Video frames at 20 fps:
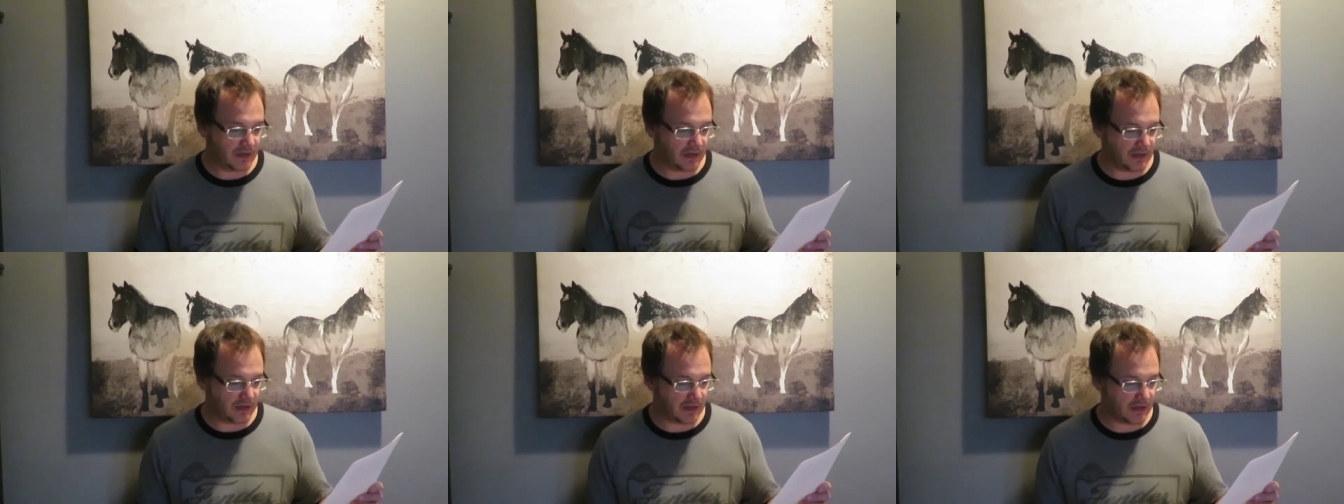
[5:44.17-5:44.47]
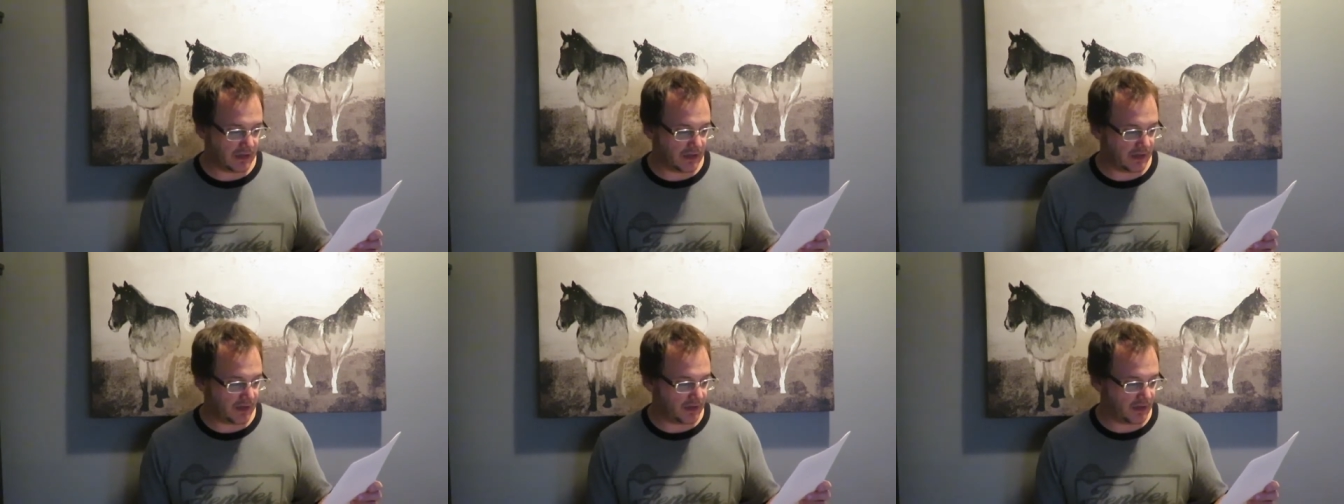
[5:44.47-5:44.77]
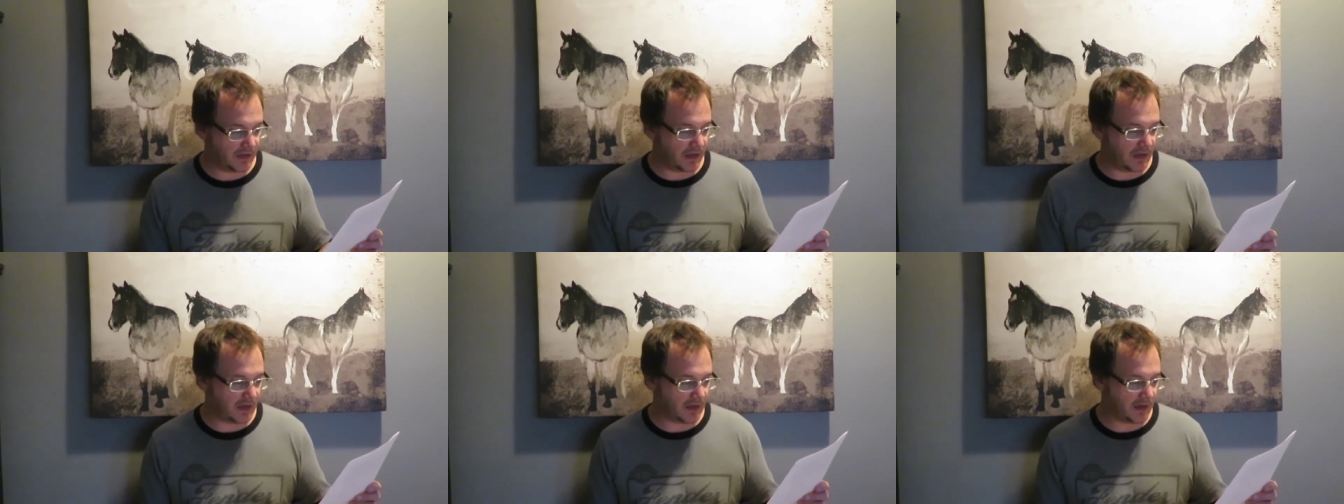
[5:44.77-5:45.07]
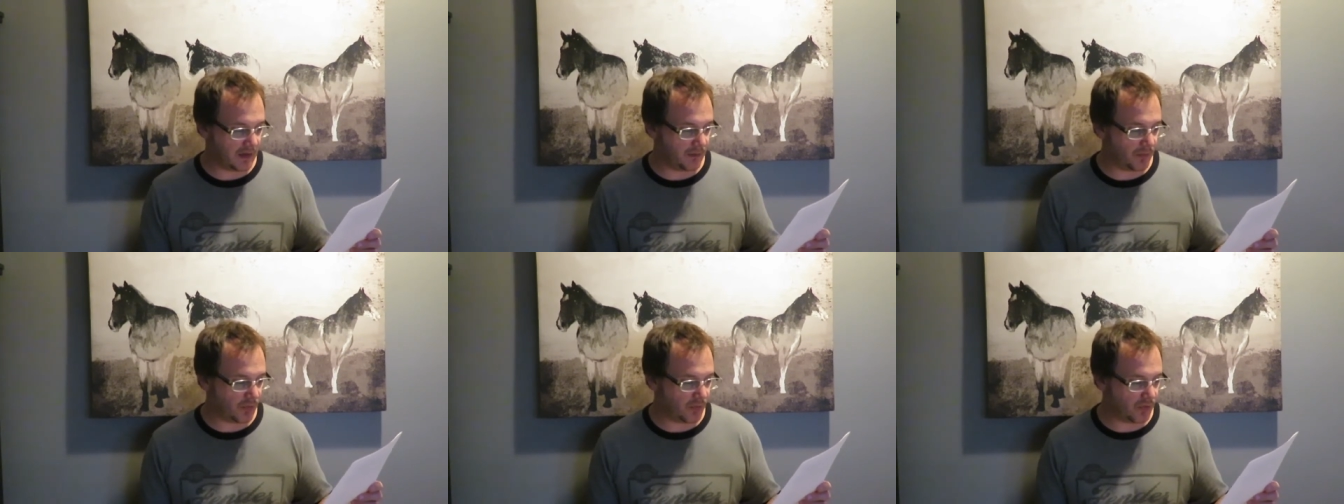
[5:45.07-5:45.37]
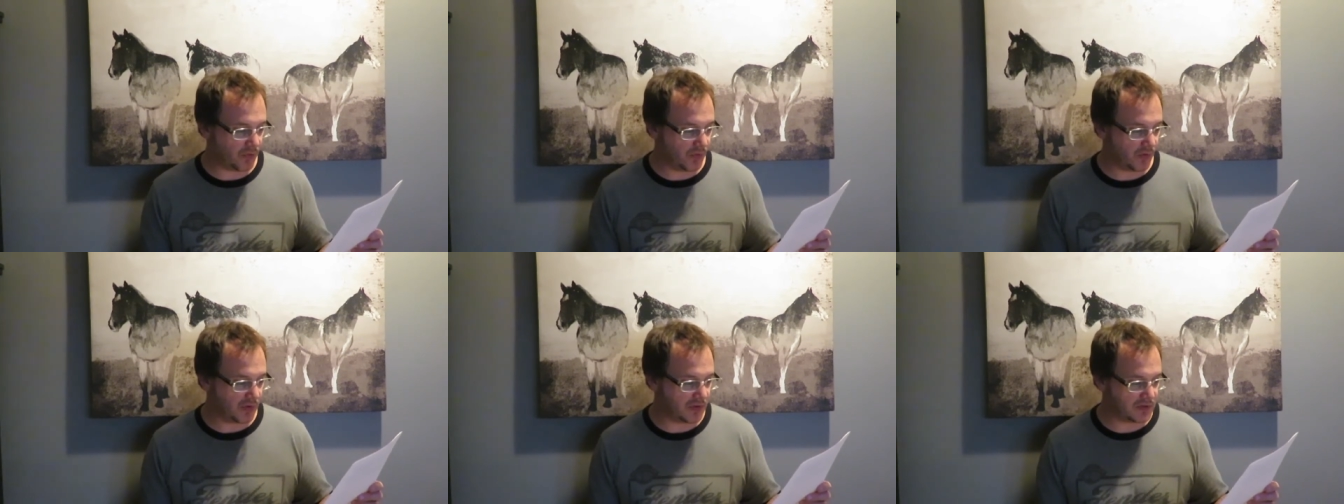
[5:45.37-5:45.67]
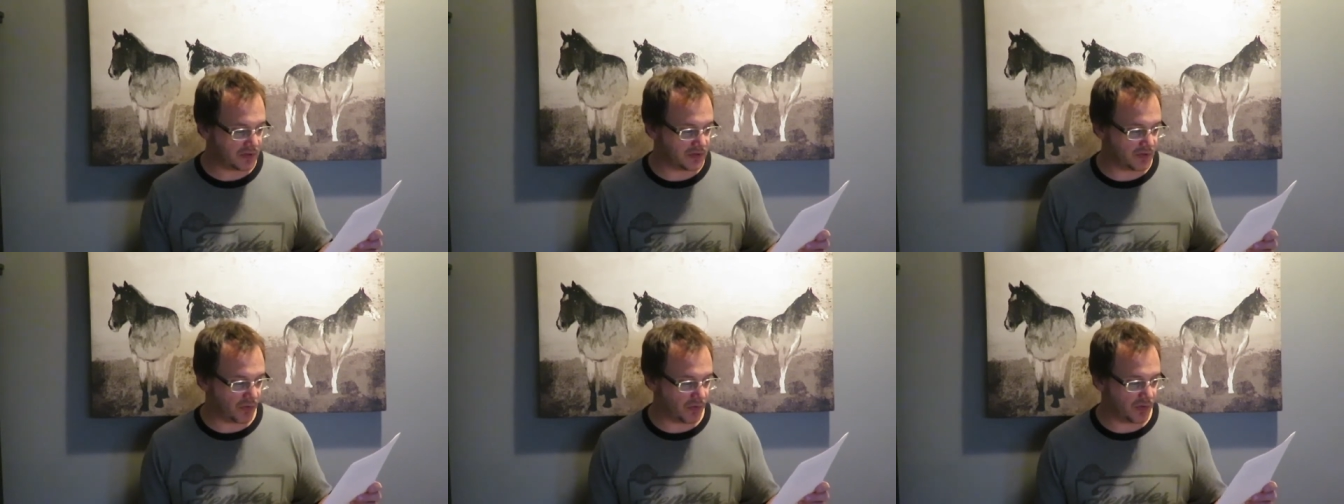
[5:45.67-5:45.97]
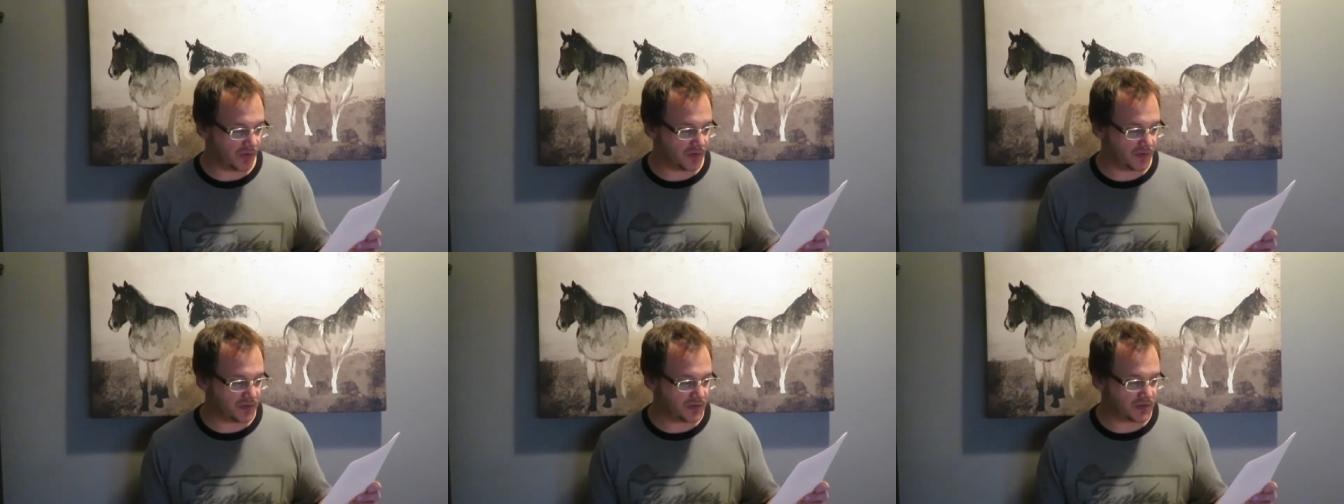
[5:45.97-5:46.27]
Uh, I think uh, both
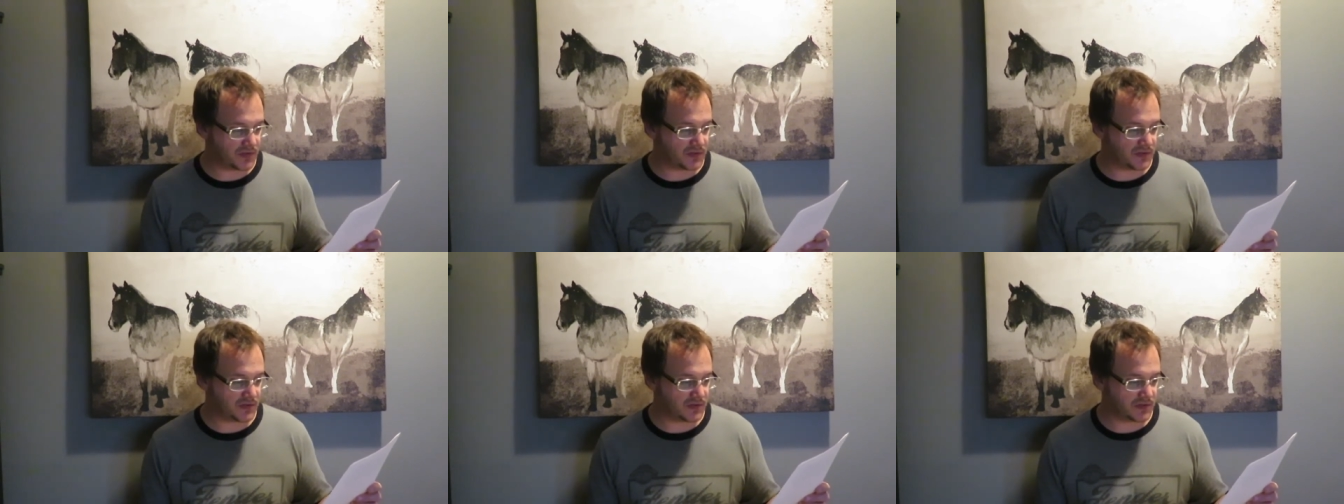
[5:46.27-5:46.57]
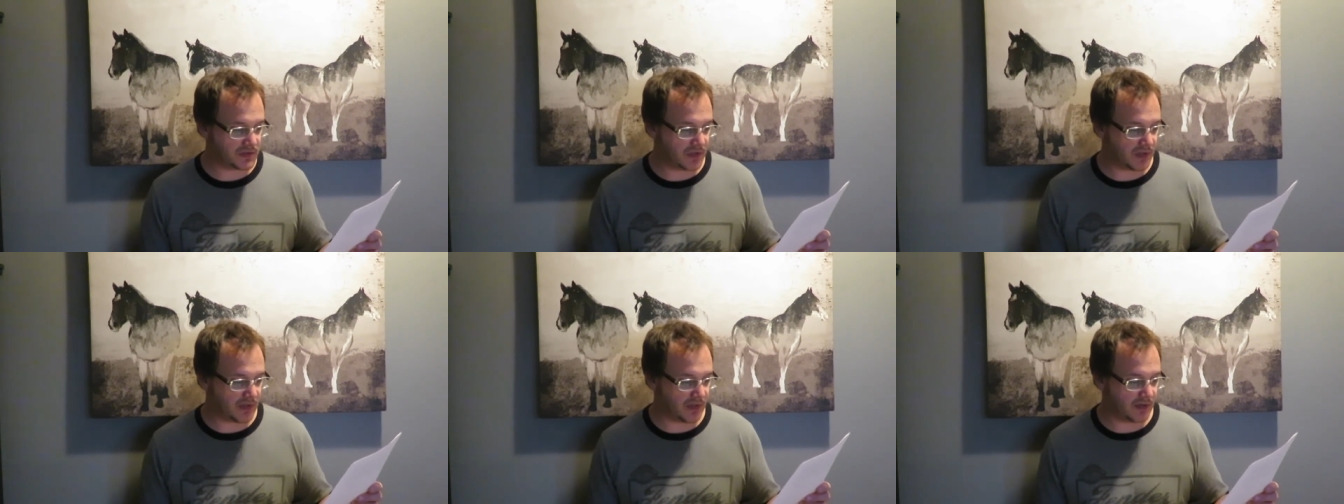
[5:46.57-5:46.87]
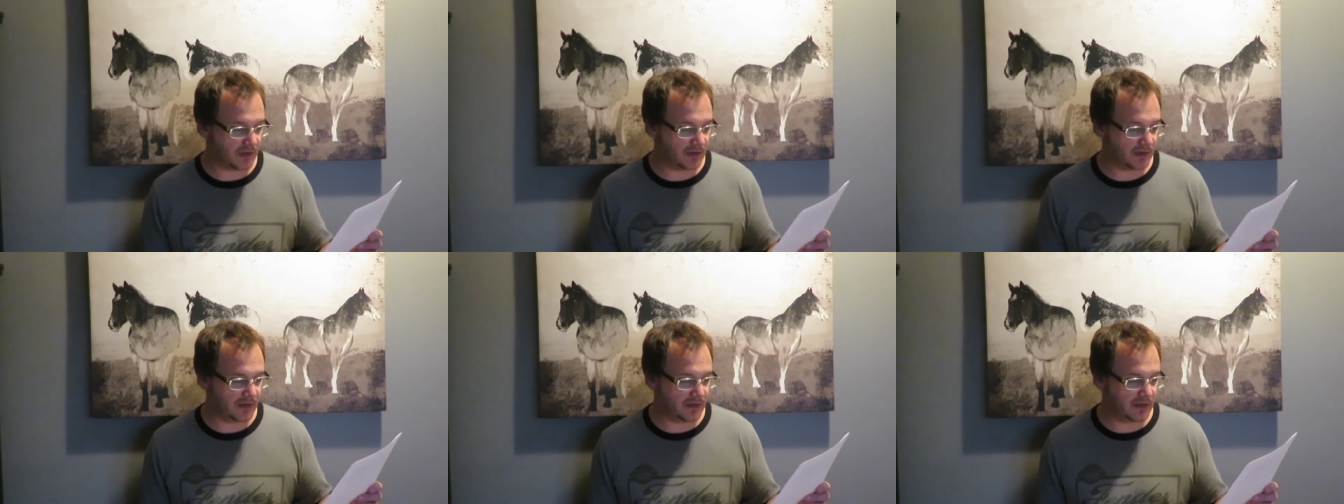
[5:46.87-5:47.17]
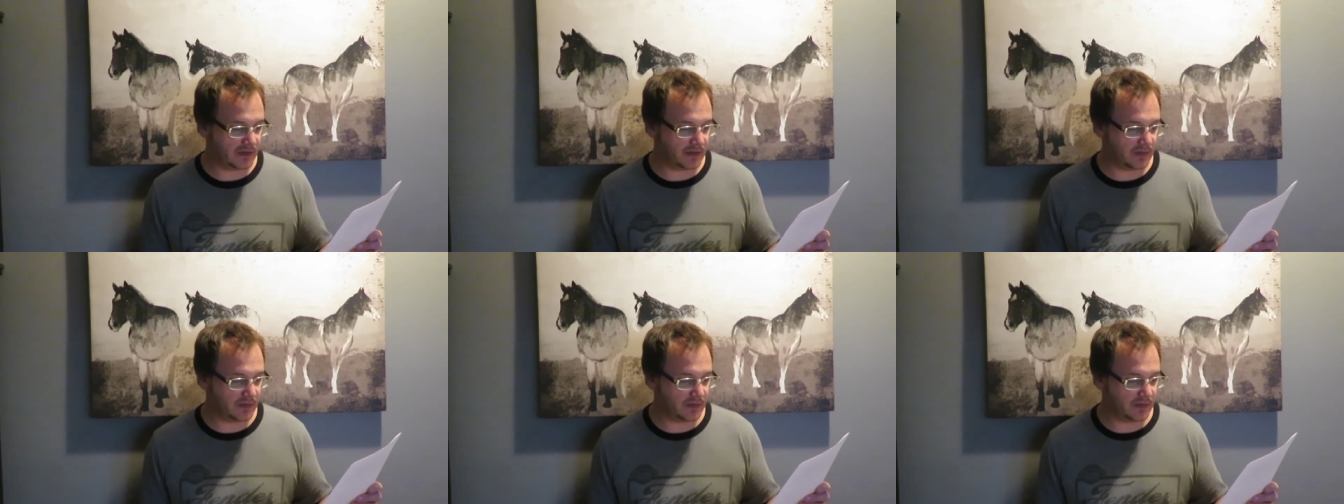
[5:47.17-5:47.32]
luchadors are